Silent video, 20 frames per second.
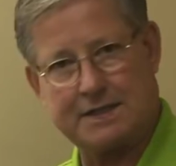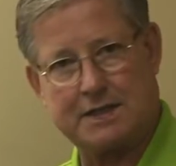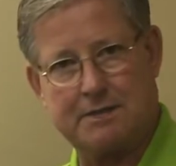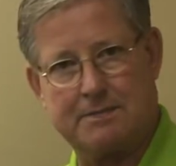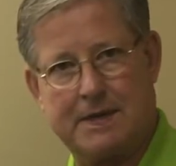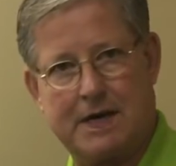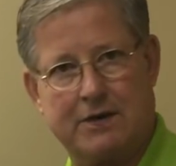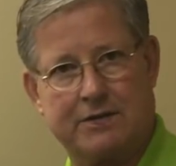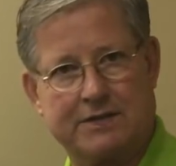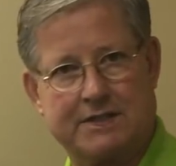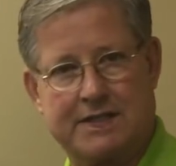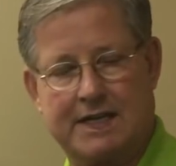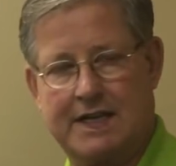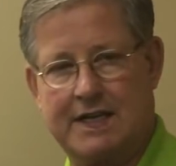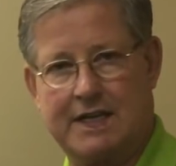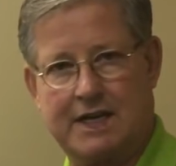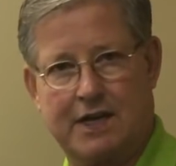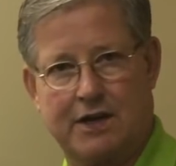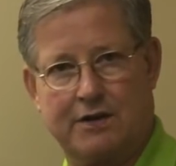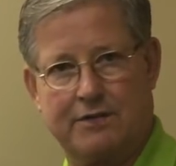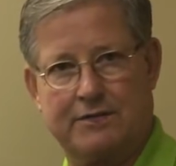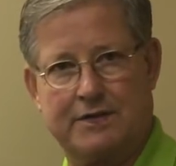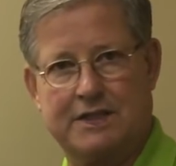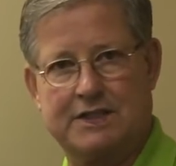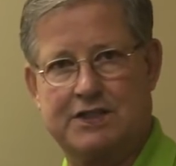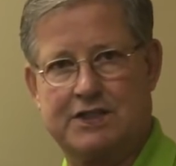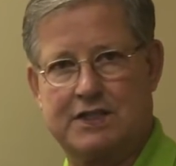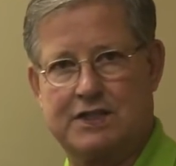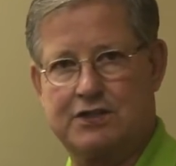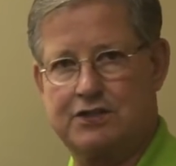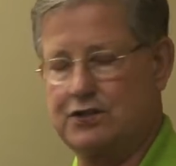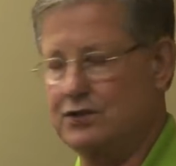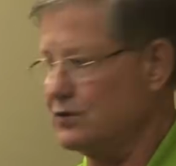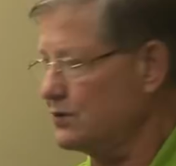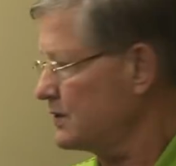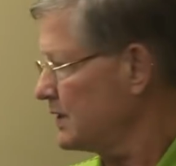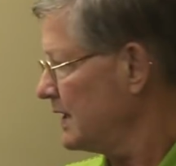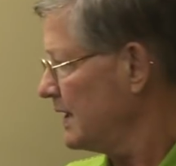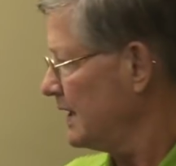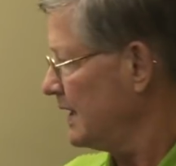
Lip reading: to come out and take care of these issues.